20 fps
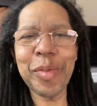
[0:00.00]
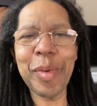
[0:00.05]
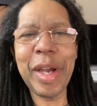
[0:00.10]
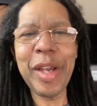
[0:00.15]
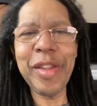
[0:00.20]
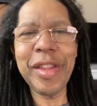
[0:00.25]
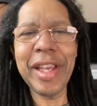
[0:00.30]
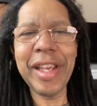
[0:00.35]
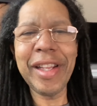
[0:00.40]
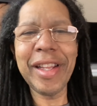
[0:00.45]
Why
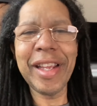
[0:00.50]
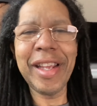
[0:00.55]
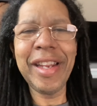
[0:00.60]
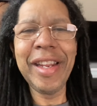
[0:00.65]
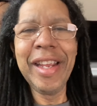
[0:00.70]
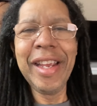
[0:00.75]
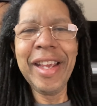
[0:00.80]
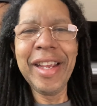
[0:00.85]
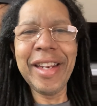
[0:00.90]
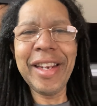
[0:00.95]
do you think
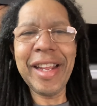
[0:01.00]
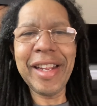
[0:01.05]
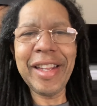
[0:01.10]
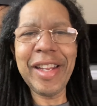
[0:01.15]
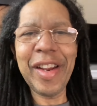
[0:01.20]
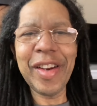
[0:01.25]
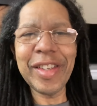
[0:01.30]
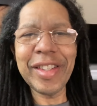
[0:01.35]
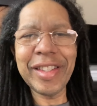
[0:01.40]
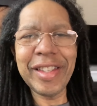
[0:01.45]
that, that
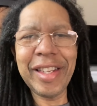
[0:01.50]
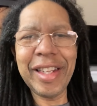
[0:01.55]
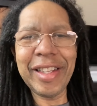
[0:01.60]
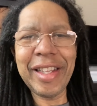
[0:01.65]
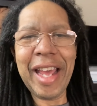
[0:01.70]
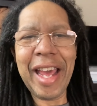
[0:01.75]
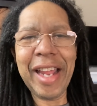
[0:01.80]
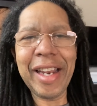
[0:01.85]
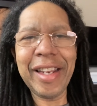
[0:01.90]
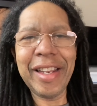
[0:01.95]
there's that
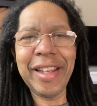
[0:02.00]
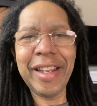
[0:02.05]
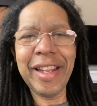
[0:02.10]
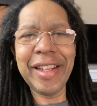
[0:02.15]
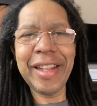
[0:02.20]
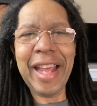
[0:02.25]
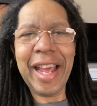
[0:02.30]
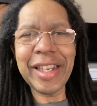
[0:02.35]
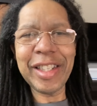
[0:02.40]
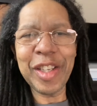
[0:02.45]
that,
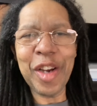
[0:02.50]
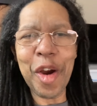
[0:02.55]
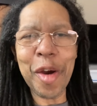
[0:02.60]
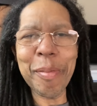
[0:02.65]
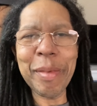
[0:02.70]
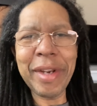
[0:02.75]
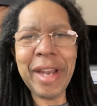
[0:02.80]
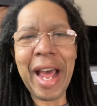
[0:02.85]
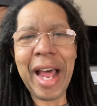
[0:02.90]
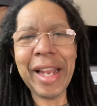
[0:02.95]
that, that
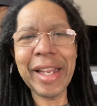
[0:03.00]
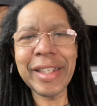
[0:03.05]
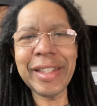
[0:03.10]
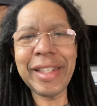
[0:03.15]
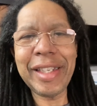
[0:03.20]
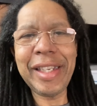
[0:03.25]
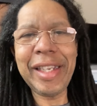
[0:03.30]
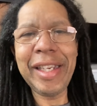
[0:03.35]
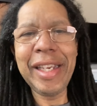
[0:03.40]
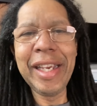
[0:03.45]

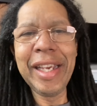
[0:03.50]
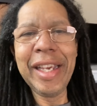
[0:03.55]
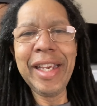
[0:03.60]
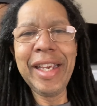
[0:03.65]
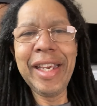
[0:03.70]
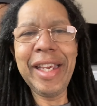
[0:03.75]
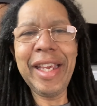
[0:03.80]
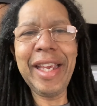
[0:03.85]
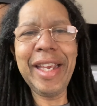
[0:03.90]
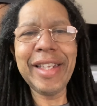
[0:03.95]
terminology
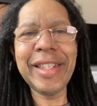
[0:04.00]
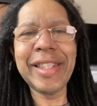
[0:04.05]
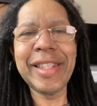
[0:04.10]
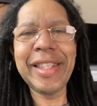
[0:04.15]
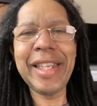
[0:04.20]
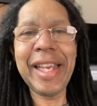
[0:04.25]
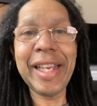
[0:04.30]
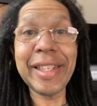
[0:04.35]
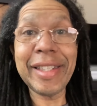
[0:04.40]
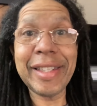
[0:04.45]

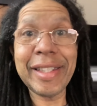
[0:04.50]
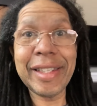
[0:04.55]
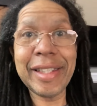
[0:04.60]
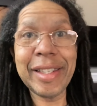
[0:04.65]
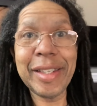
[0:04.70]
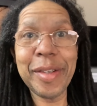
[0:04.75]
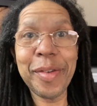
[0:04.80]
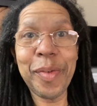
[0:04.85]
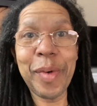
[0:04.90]
exists?